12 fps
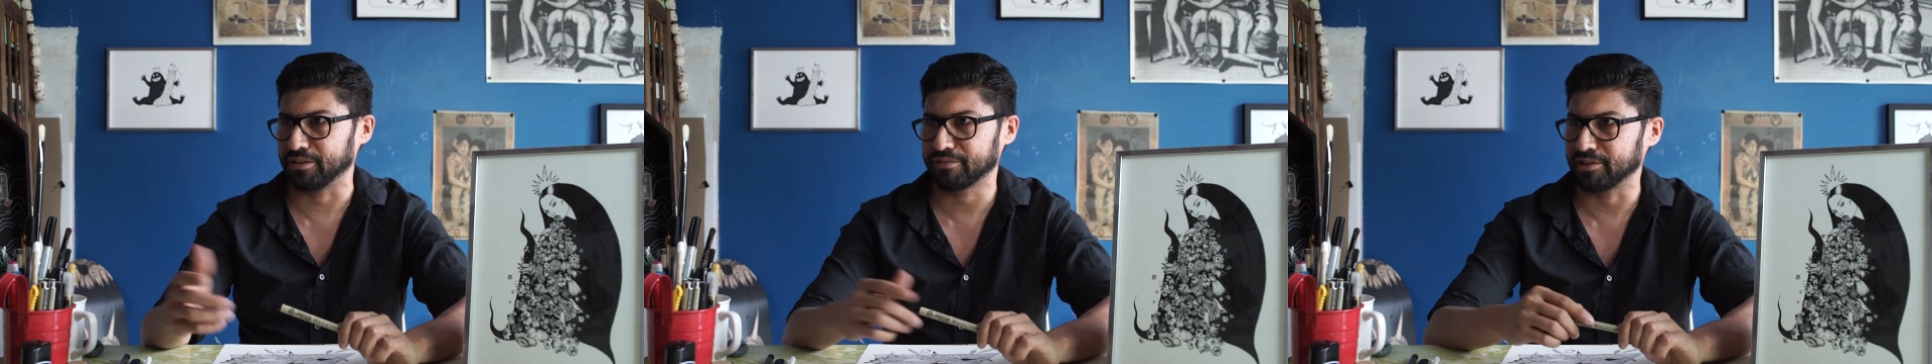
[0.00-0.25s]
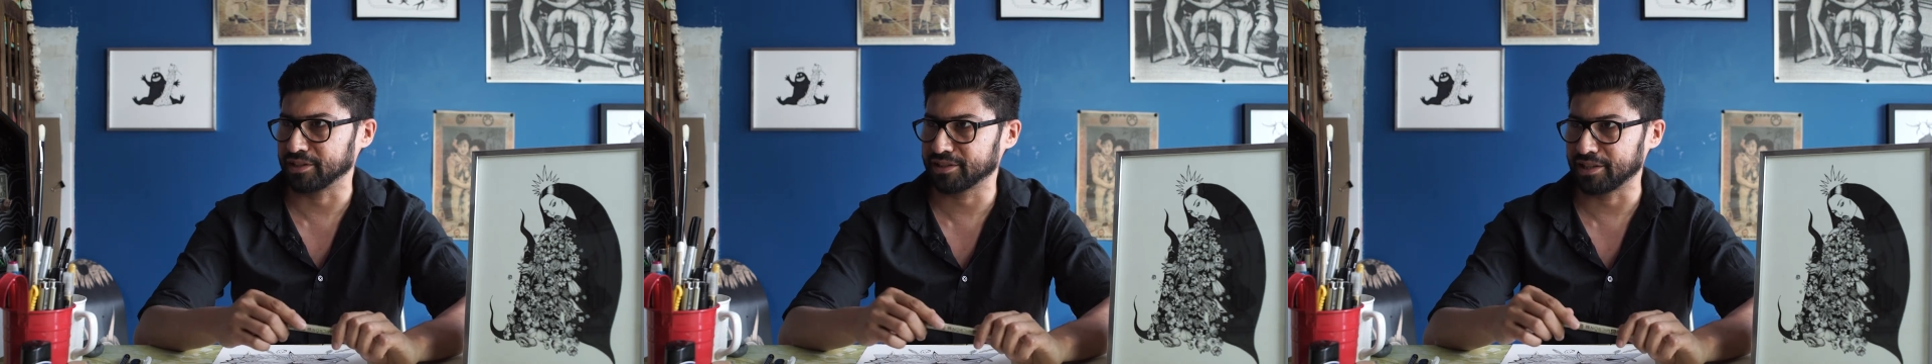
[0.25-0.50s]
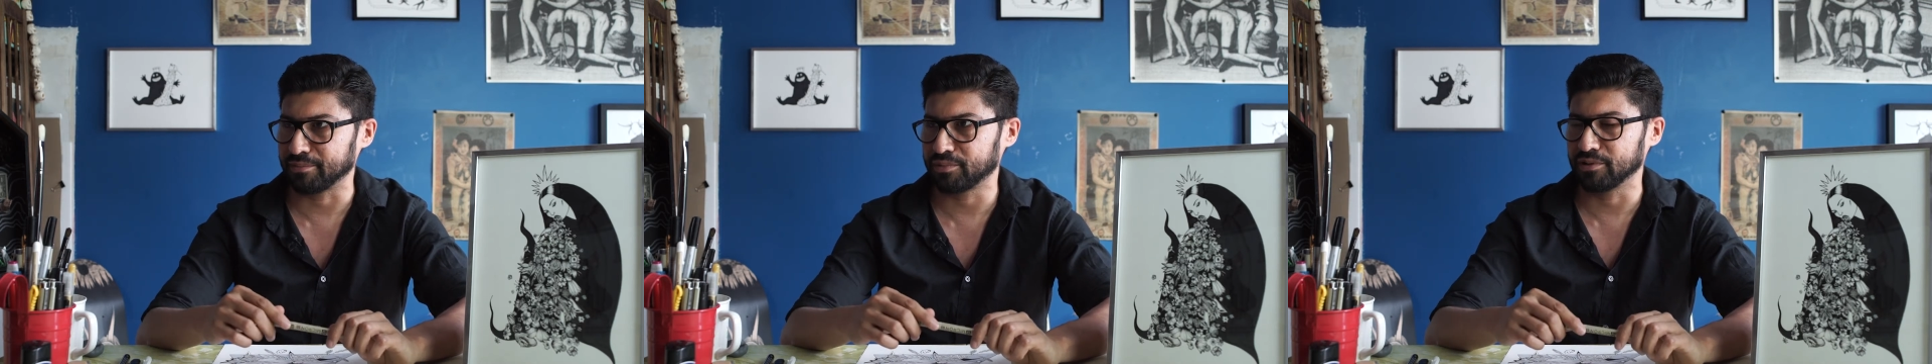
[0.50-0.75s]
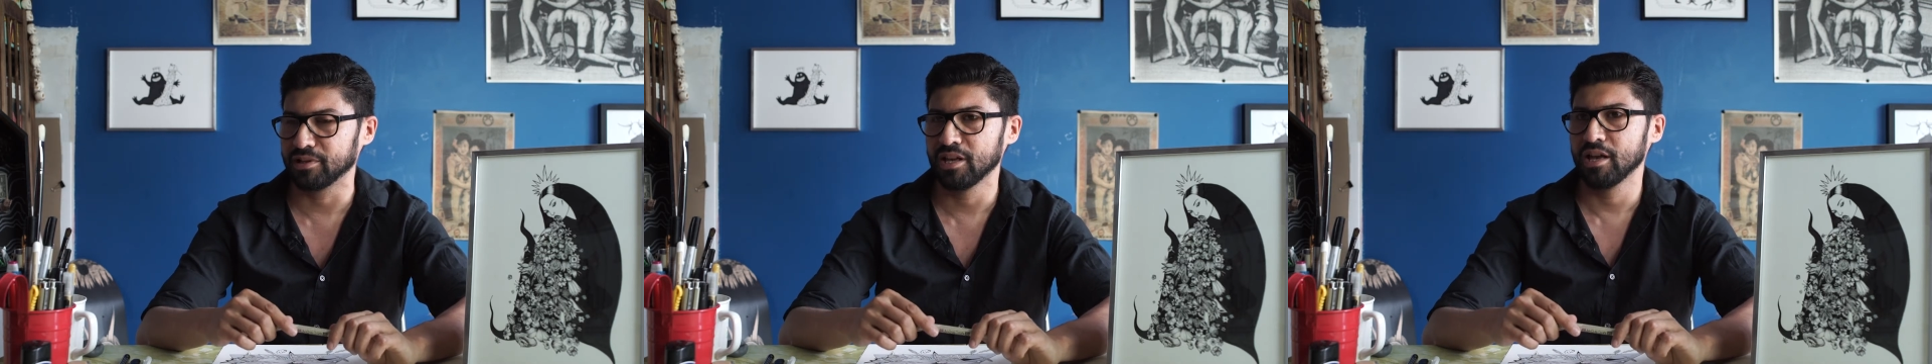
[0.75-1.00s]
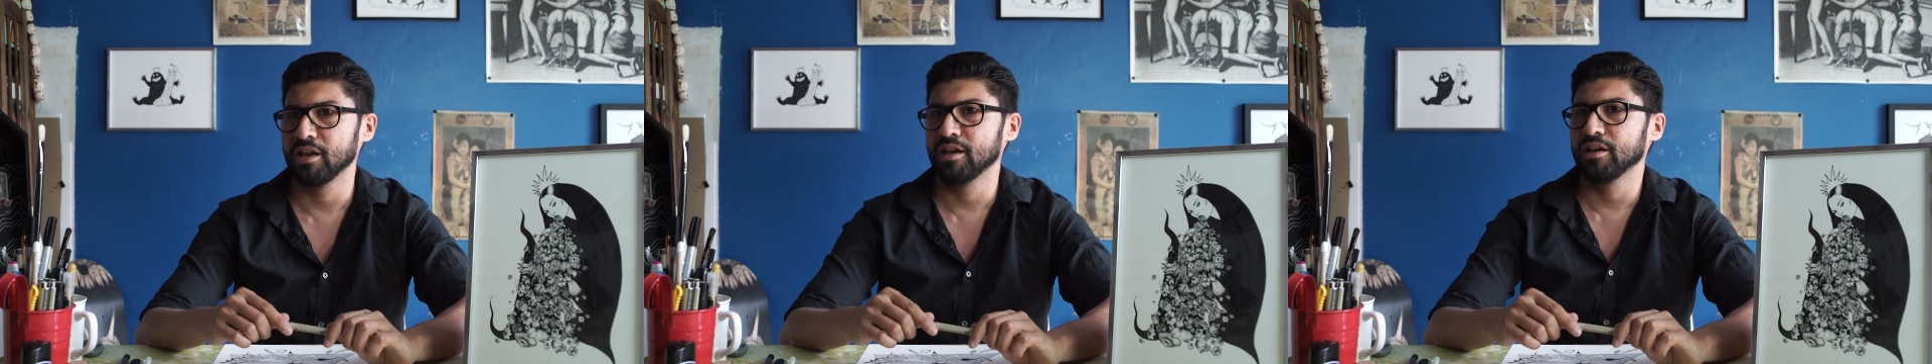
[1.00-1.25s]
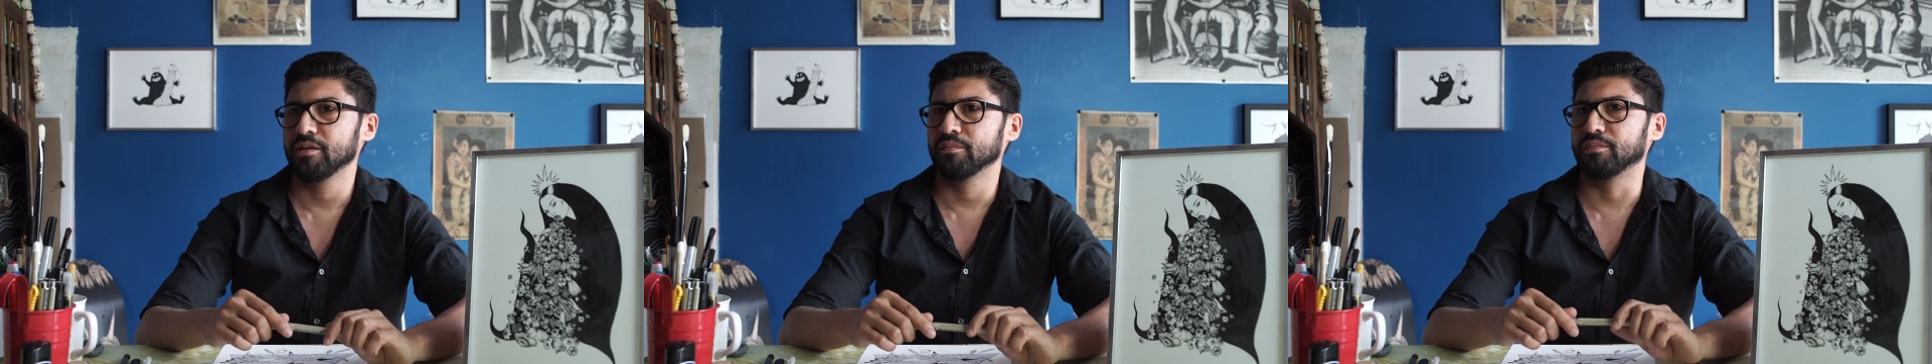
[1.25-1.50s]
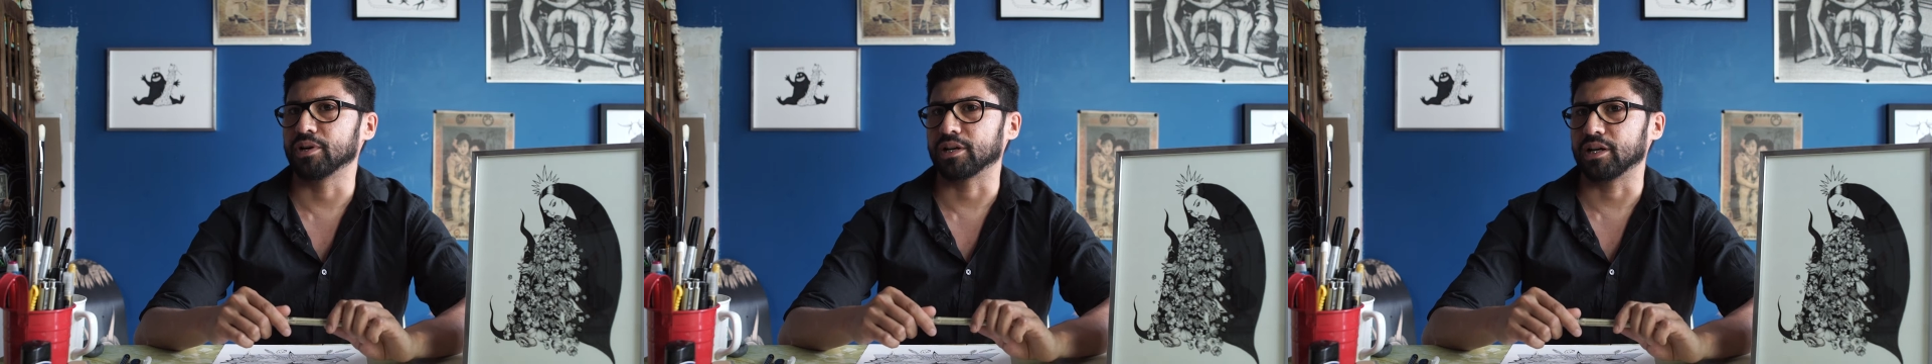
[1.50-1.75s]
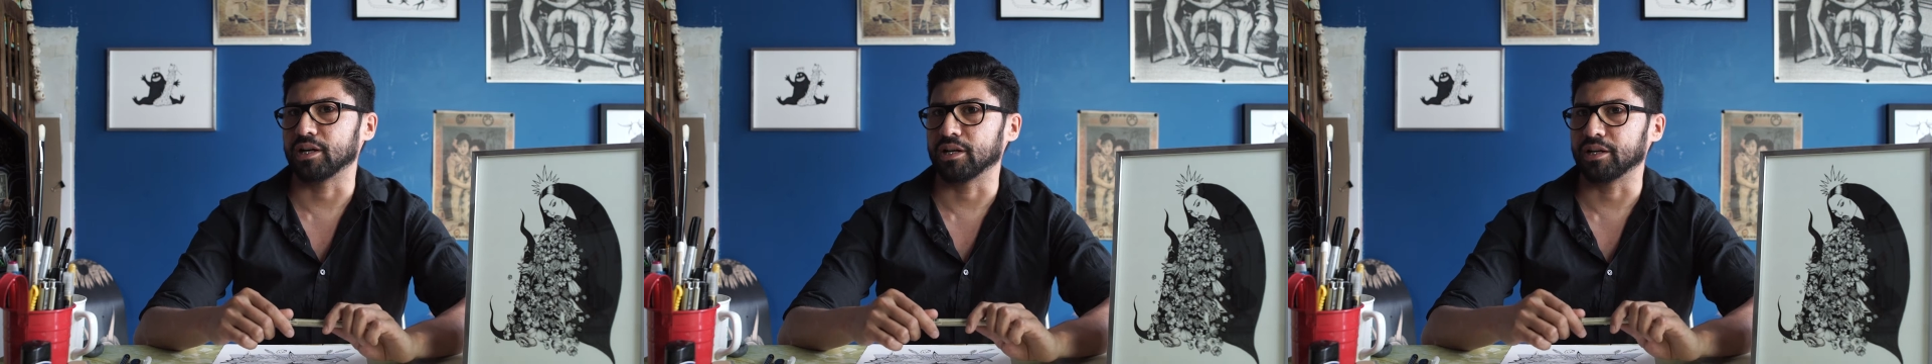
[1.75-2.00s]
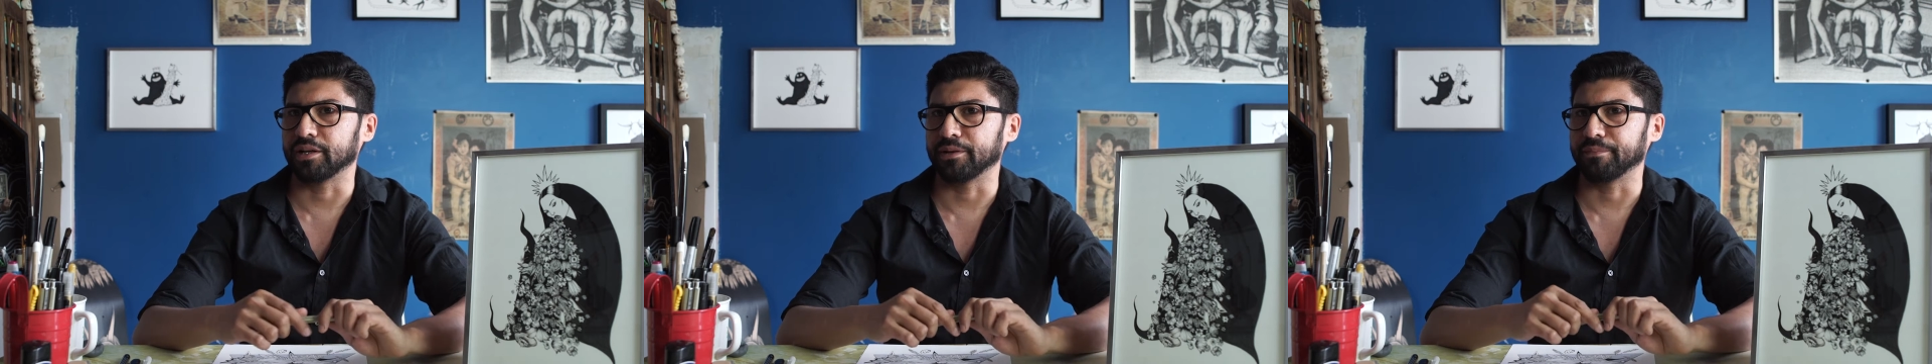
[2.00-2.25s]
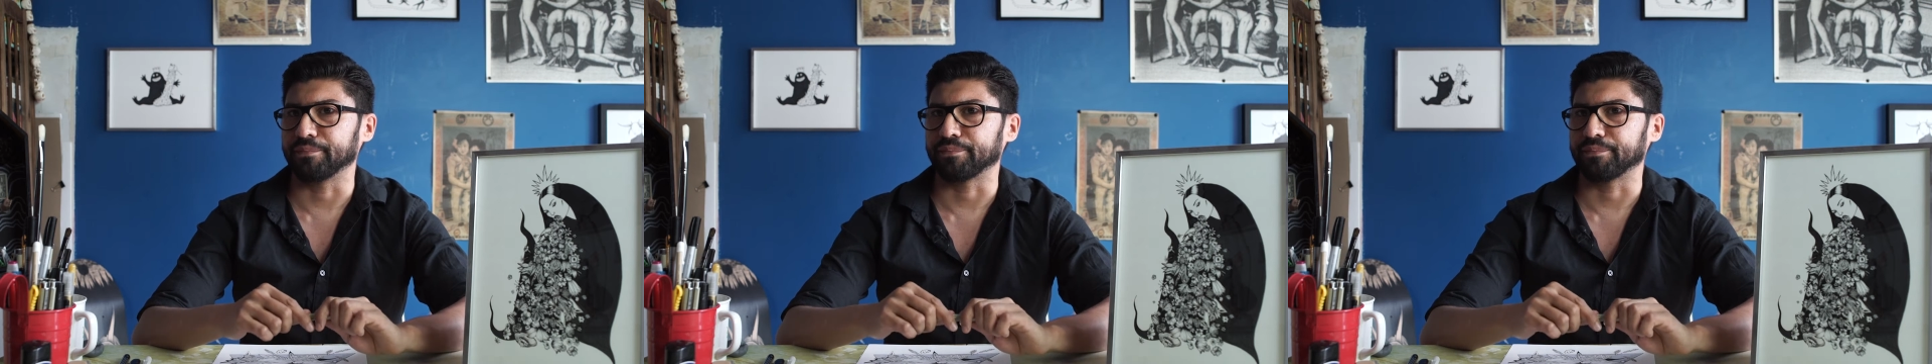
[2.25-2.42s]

for example, but I